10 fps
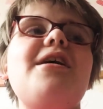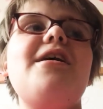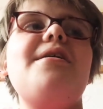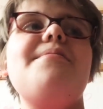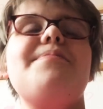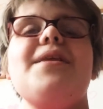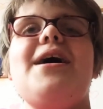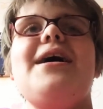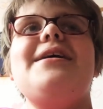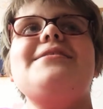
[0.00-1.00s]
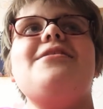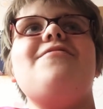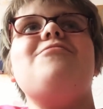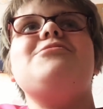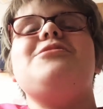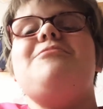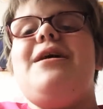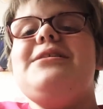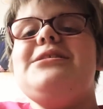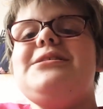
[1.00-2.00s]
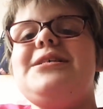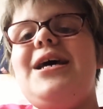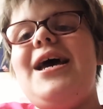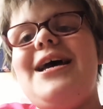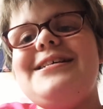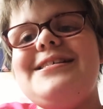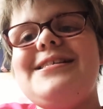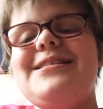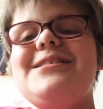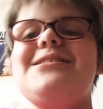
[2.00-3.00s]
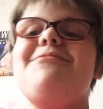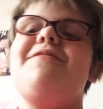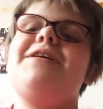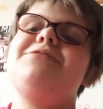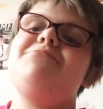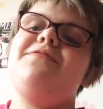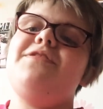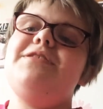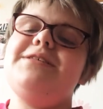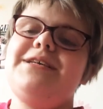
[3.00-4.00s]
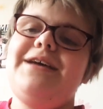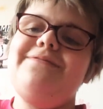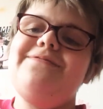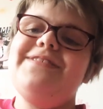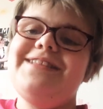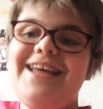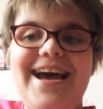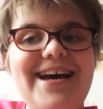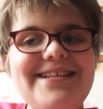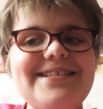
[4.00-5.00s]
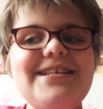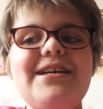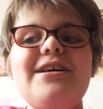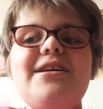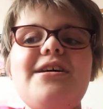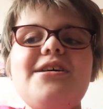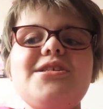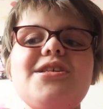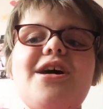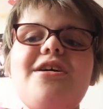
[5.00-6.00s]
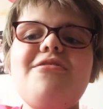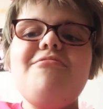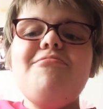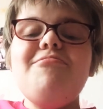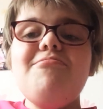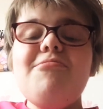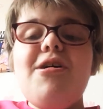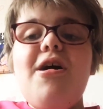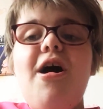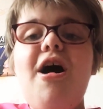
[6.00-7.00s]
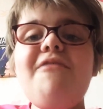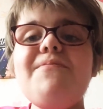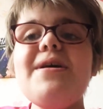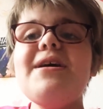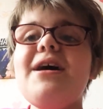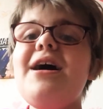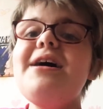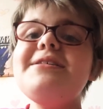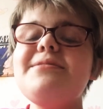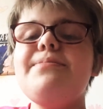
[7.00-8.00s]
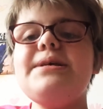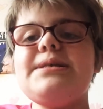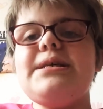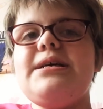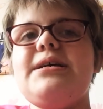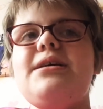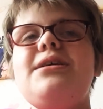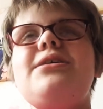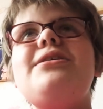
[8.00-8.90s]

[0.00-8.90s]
And I've also had a test, so I've had to revise again for that. So I've been kind of busy.